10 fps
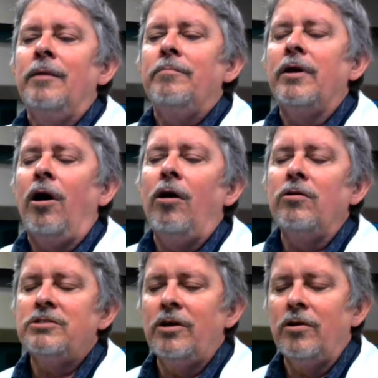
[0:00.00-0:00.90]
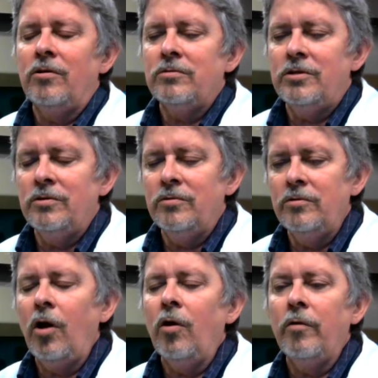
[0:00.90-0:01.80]
but also to
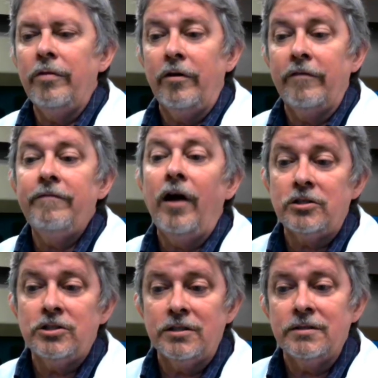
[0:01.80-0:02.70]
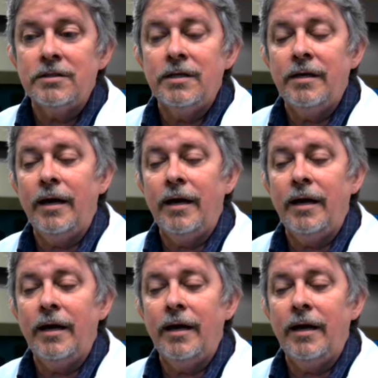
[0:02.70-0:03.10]
know their functions.